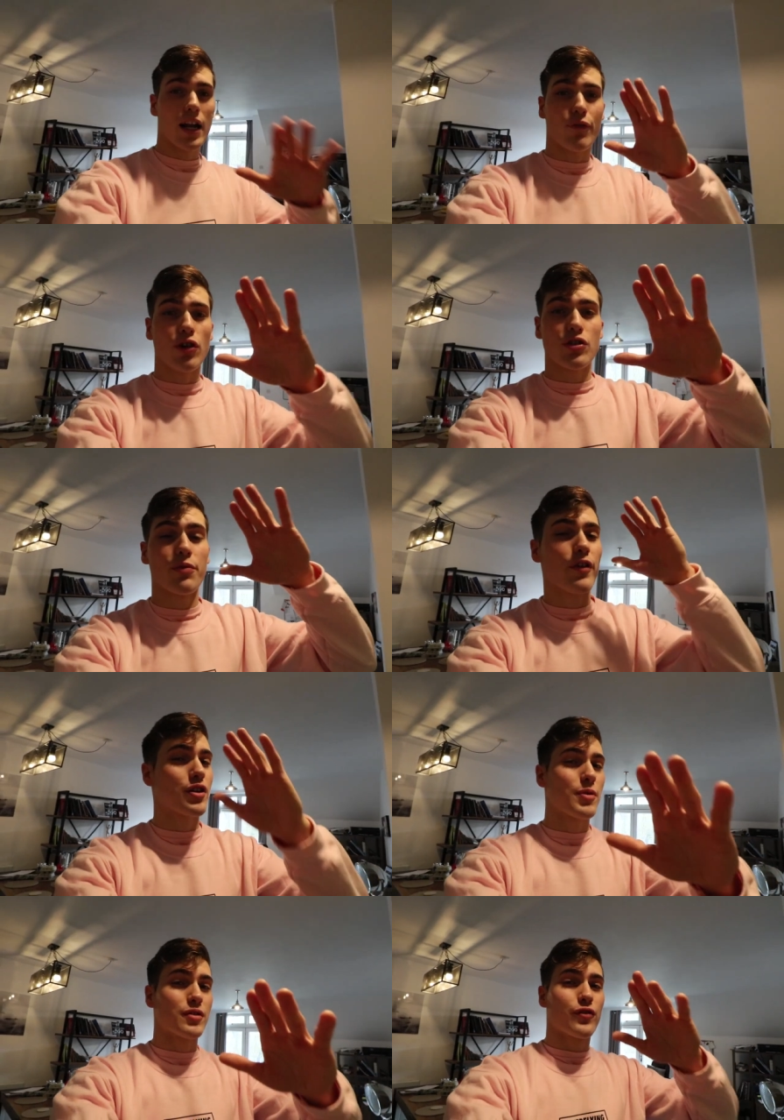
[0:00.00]
And I've got something
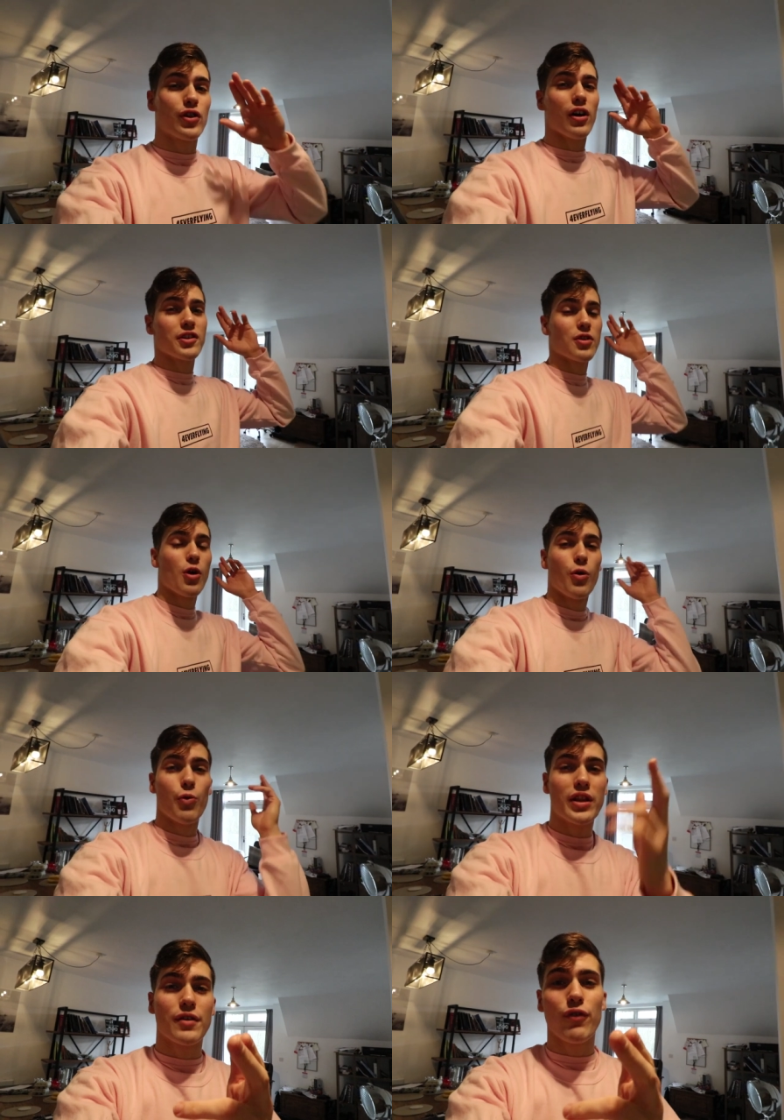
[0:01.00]
very special for you guys.
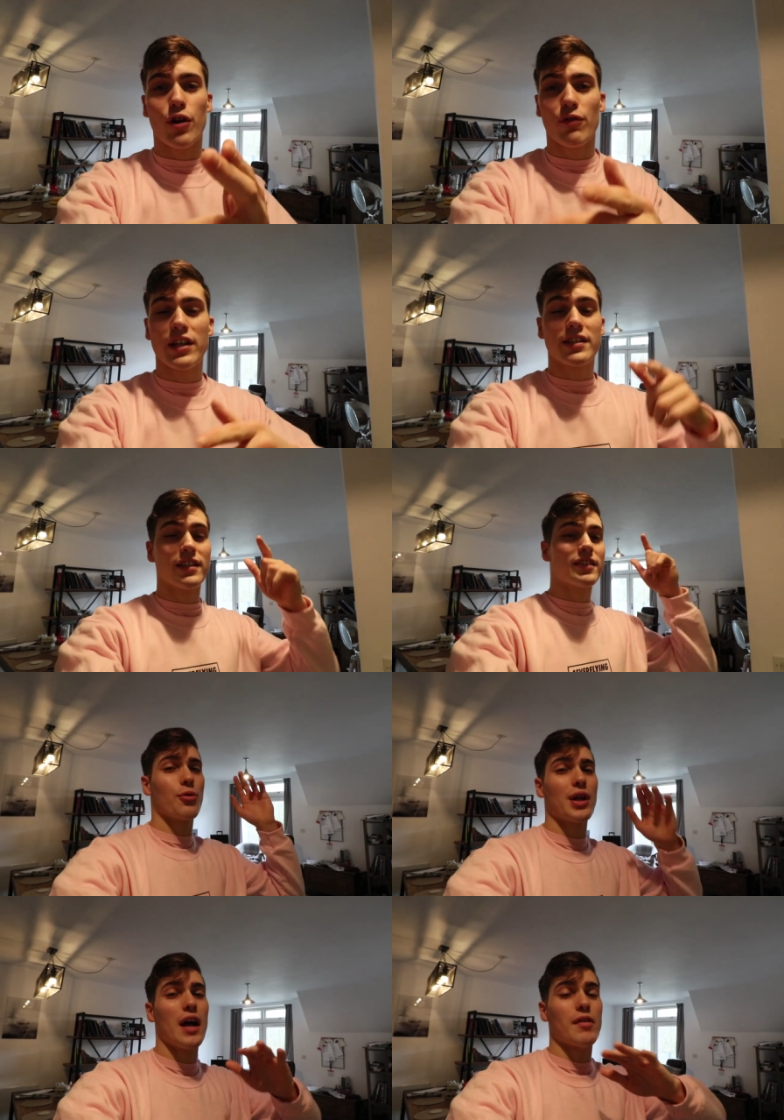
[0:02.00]
When this vlog releases,
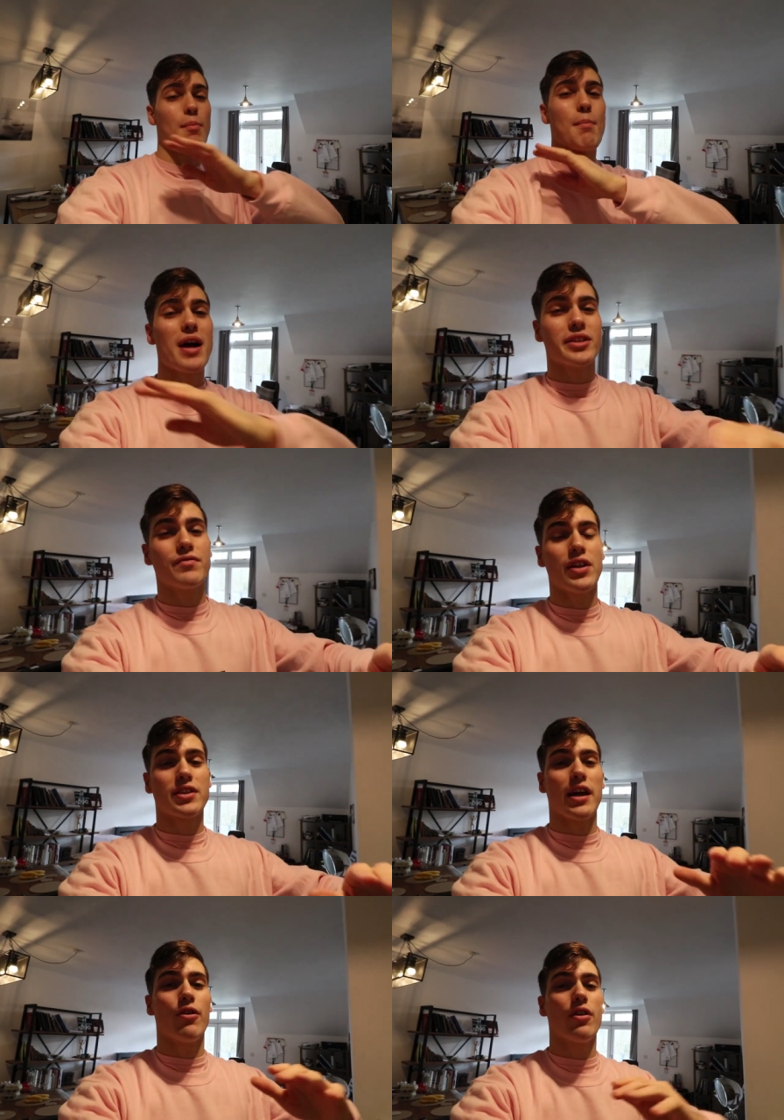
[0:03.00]
I'm gonna have a massive
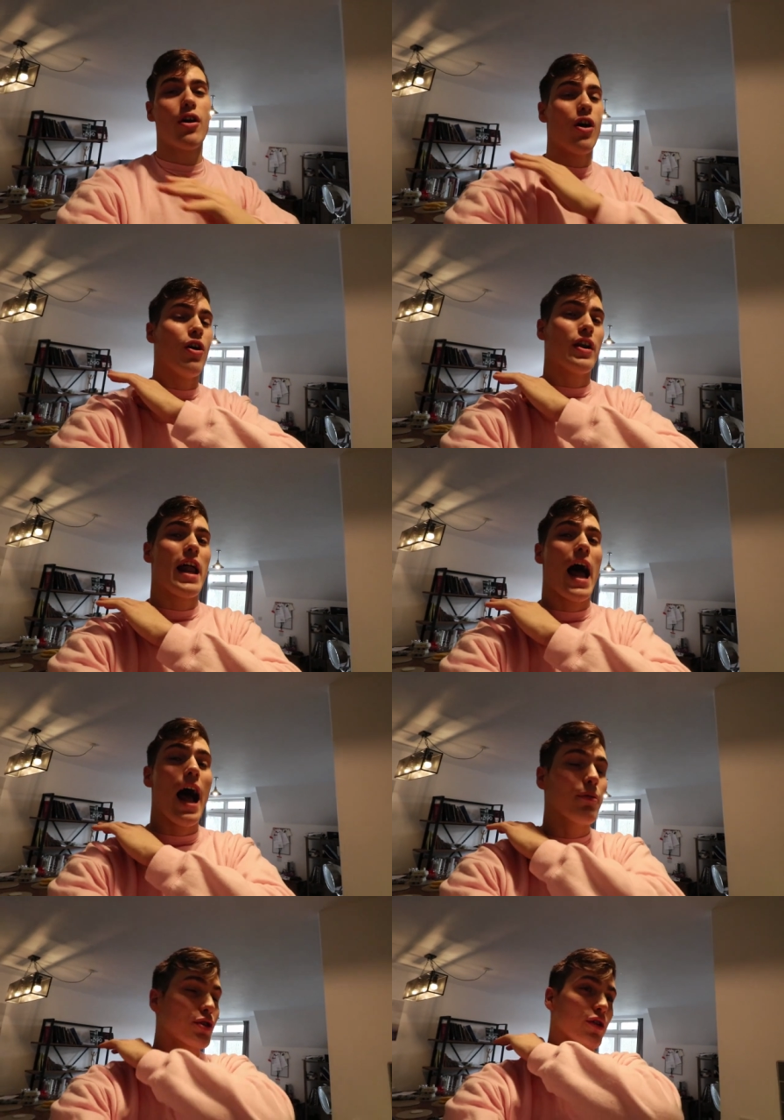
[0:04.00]
discount on
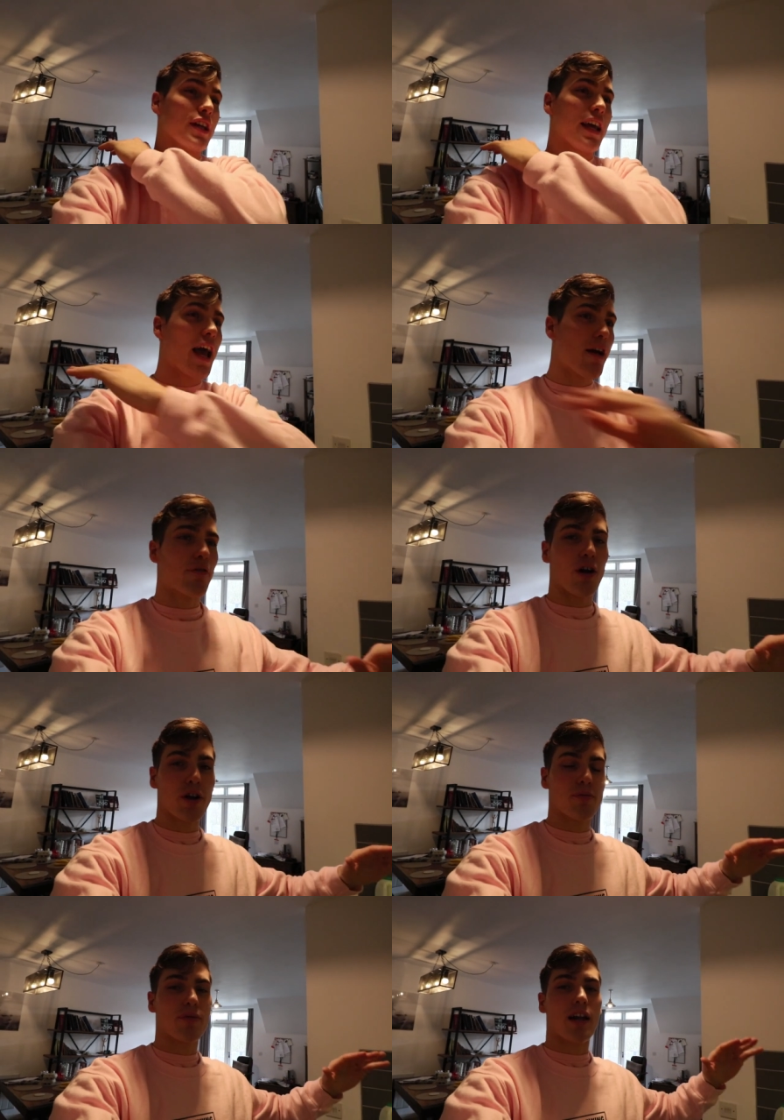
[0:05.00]
absolutely every
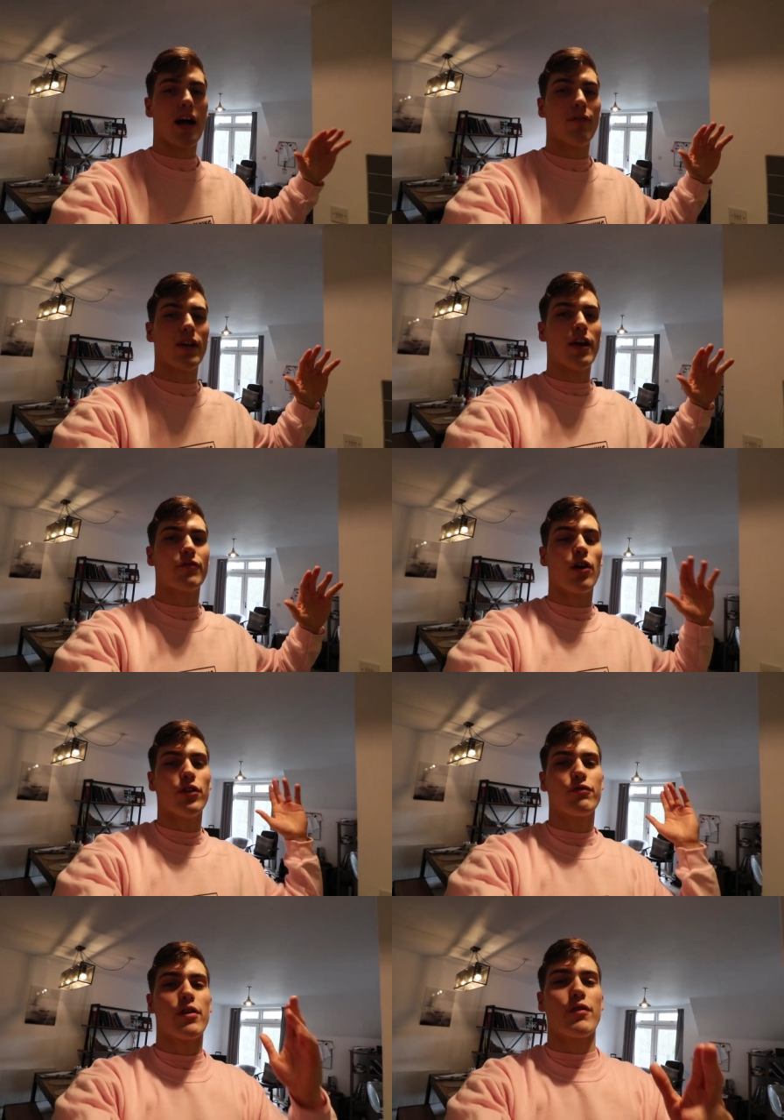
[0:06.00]
item that I have left
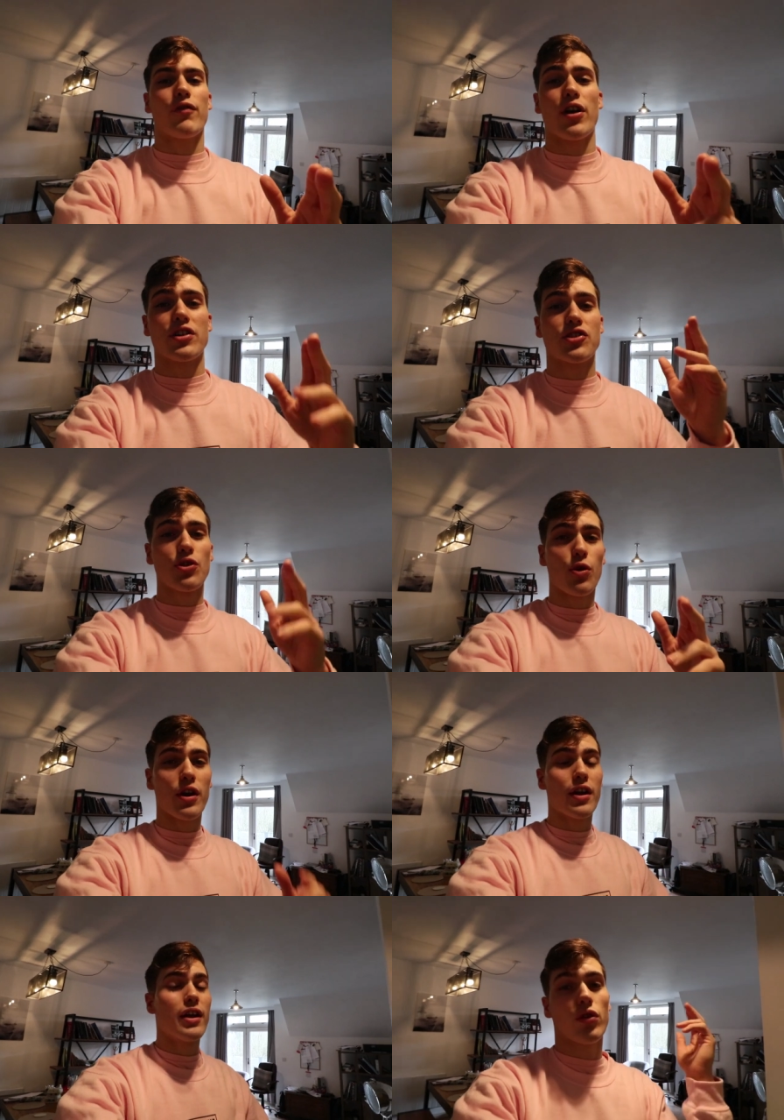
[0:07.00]
on the Forever Flying
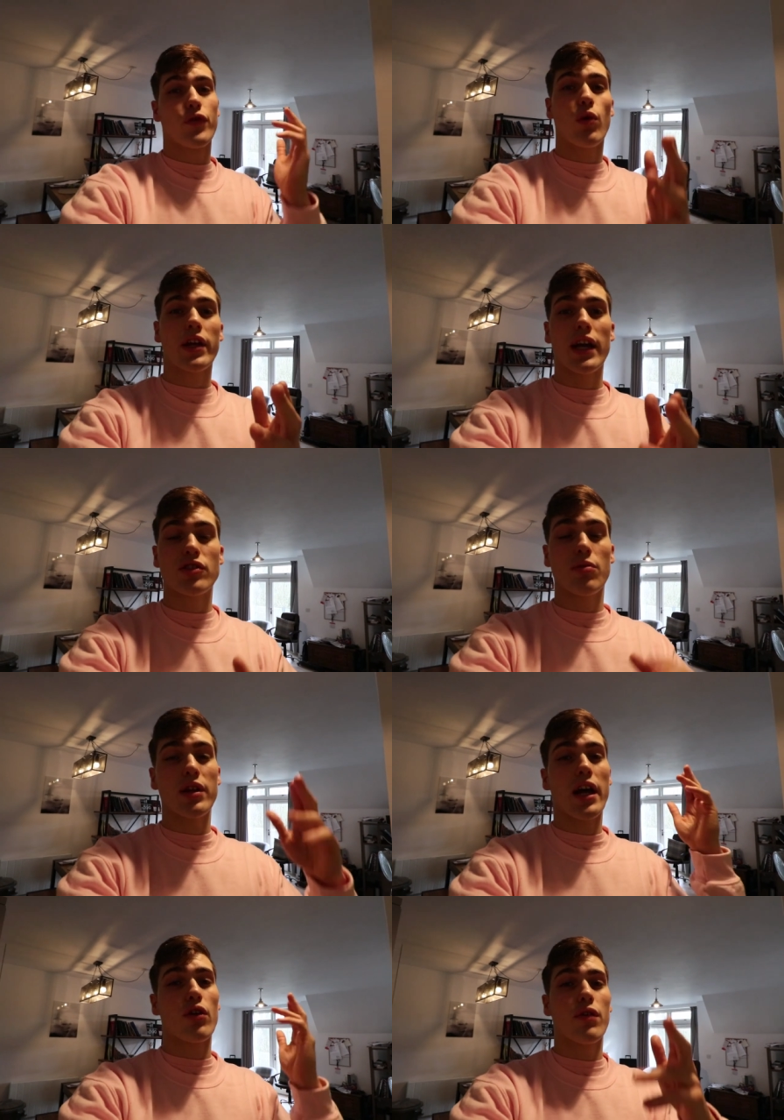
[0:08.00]
store. So if you wanna get
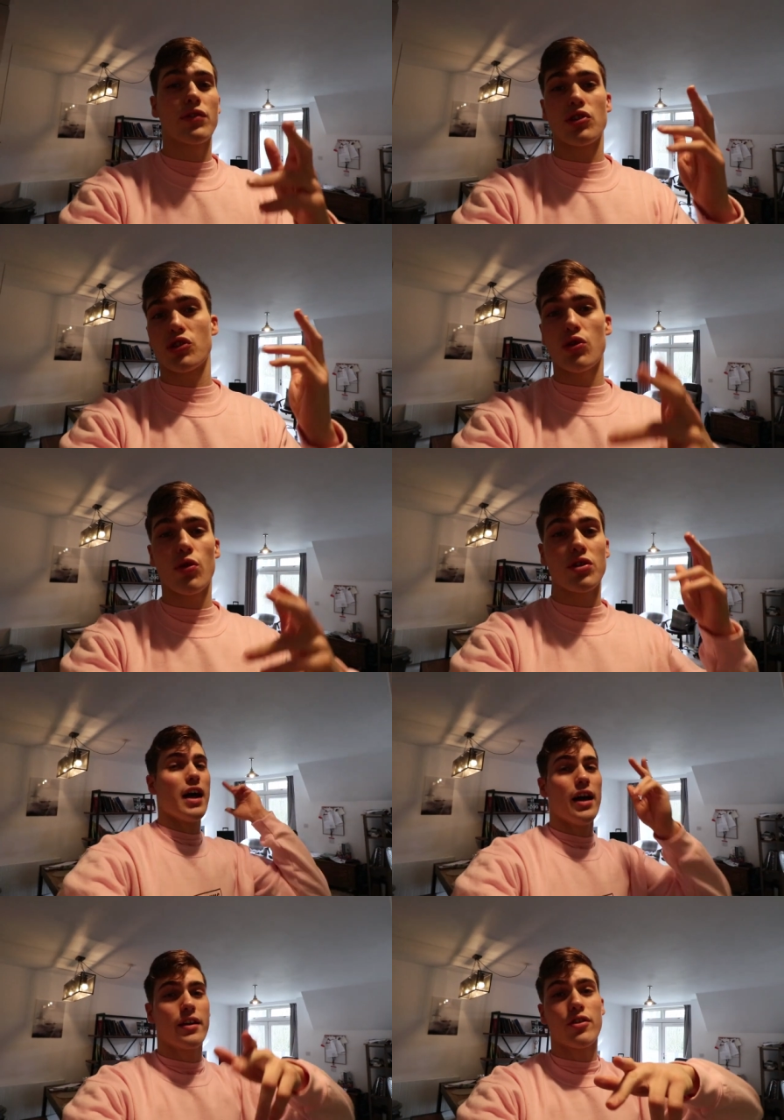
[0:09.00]
something, head over to the store
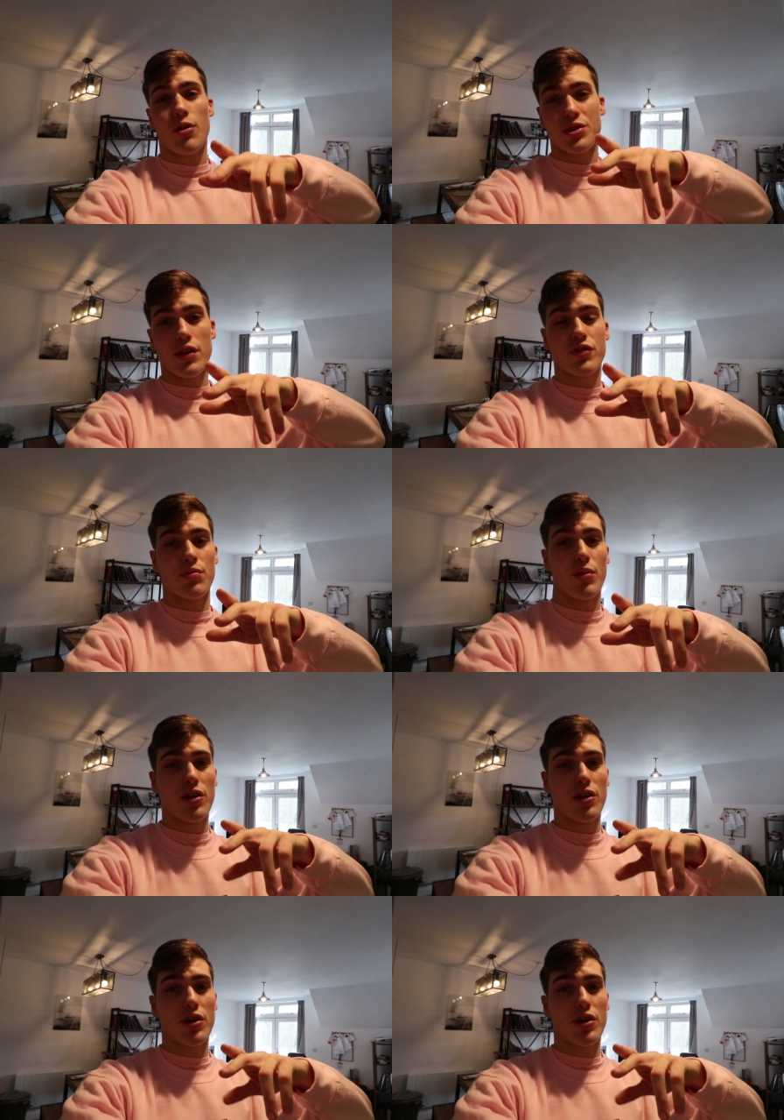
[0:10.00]
and cop yourself some